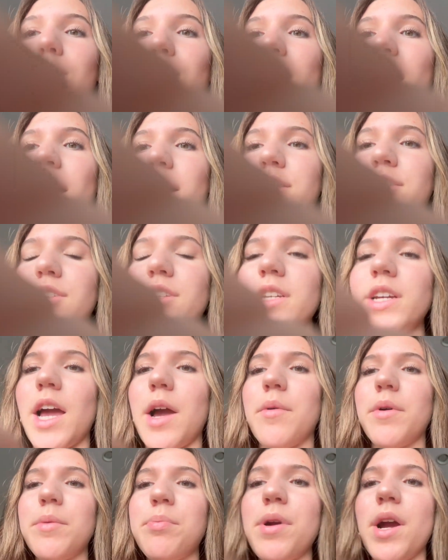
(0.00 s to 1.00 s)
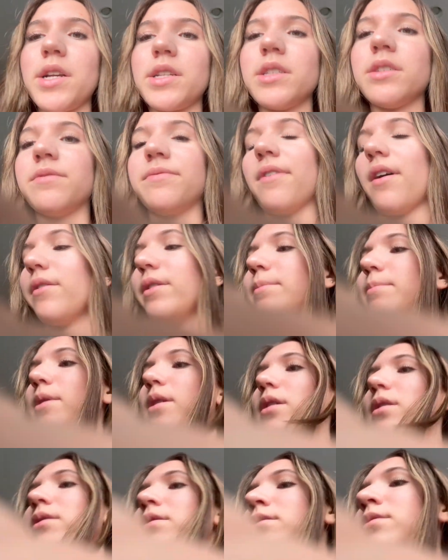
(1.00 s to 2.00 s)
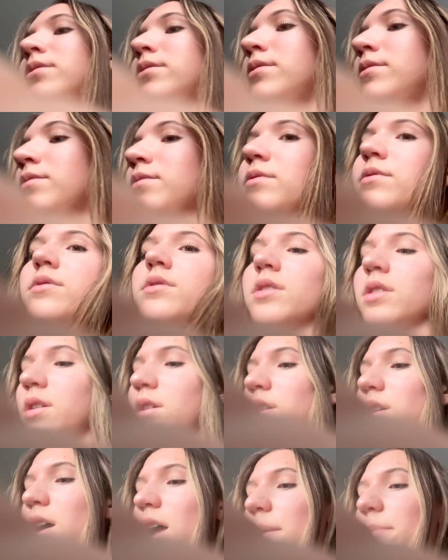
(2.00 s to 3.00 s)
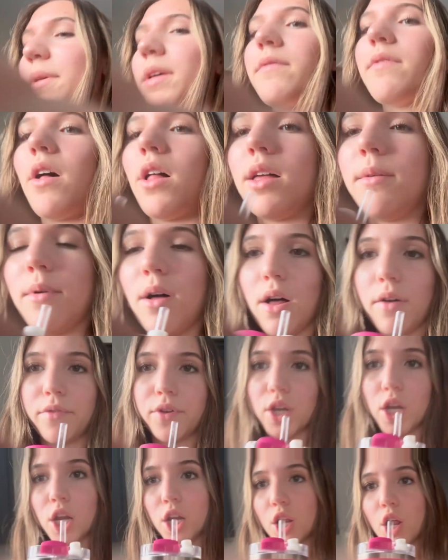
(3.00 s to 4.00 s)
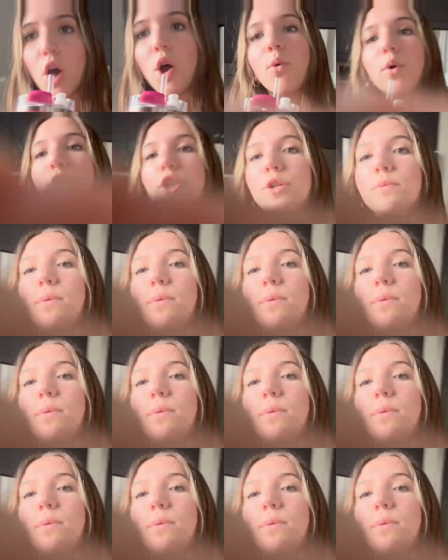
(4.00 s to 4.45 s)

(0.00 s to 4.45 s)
Actually, I want to practice volleyball. I play volleyball, if you didn't know, which you